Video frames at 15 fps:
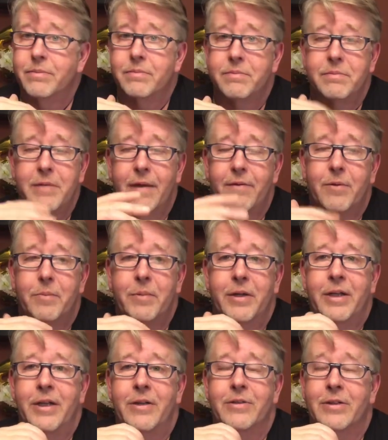Never in a
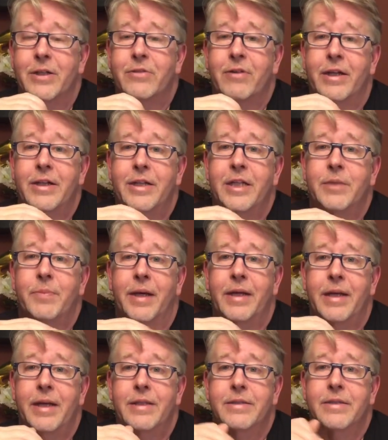million years. I try to teach my
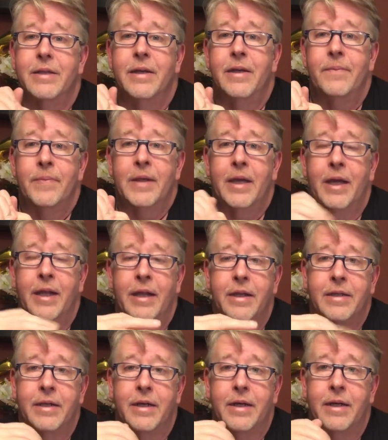kids, and
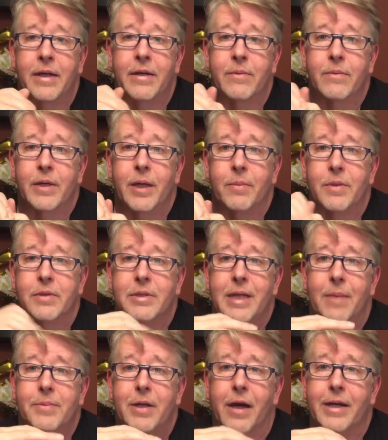we almost
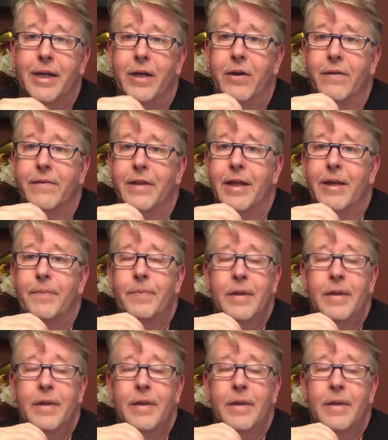stopped talking over that.